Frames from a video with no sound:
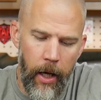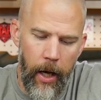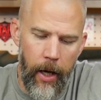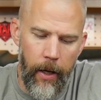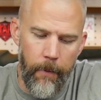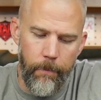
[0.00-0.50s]

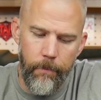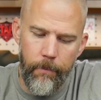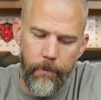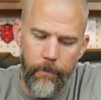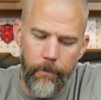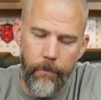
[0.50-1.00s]
Um,
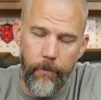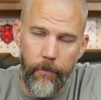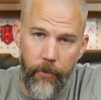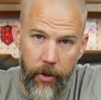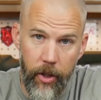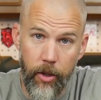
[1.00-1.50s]

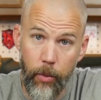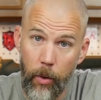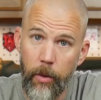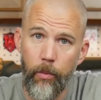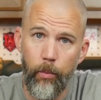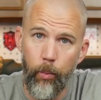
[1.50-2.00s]
This
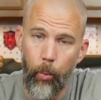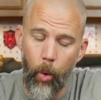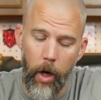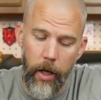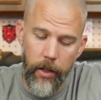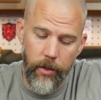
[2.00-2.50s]
one
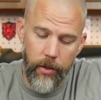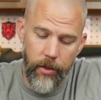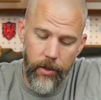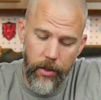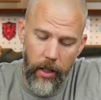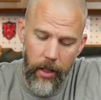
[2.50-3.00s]

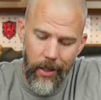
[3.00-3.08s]
was